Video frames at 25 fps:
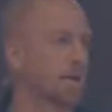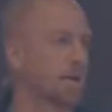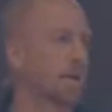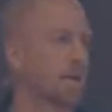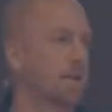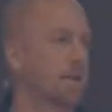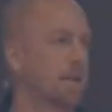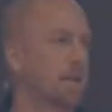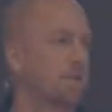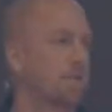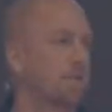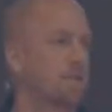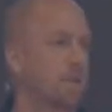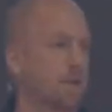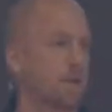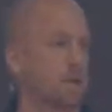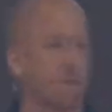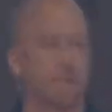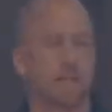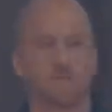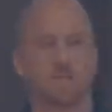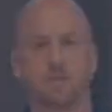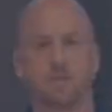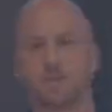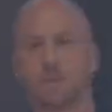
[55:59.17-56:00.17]
getting a
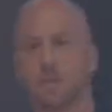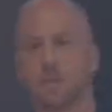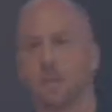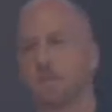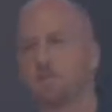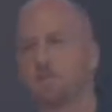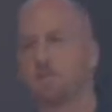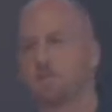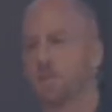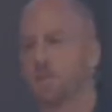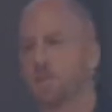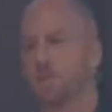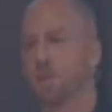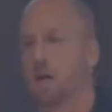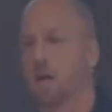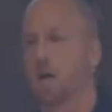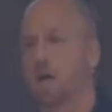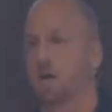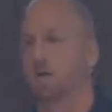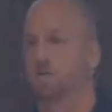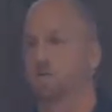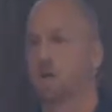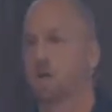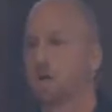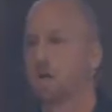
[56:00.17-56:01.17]
foretaste of the age to
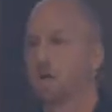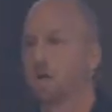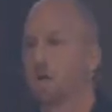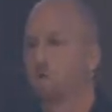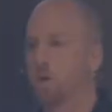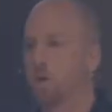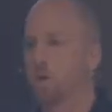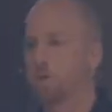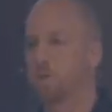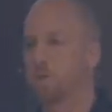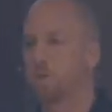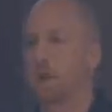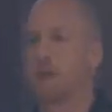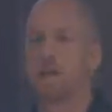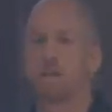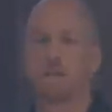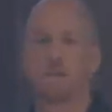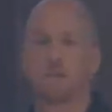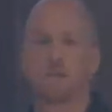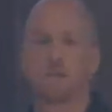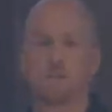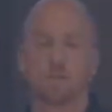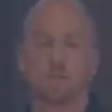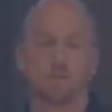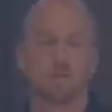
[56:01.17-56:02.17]
come with
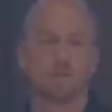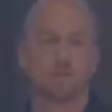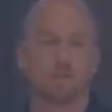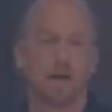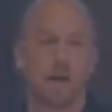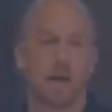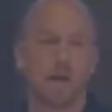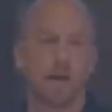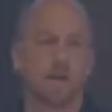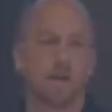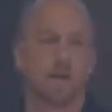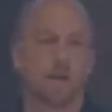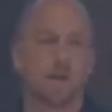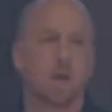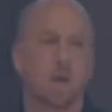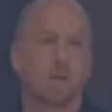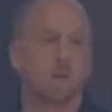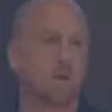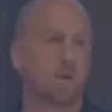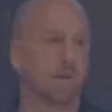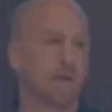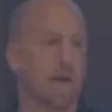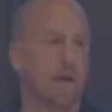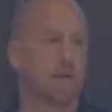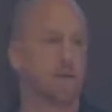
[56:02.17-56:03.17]
blessings, right?
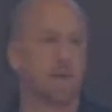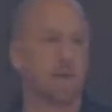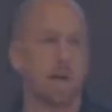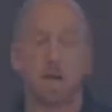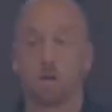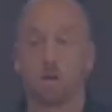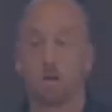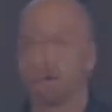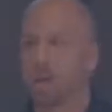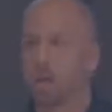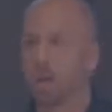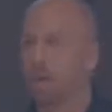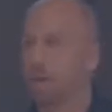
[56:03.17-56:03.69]
We talk about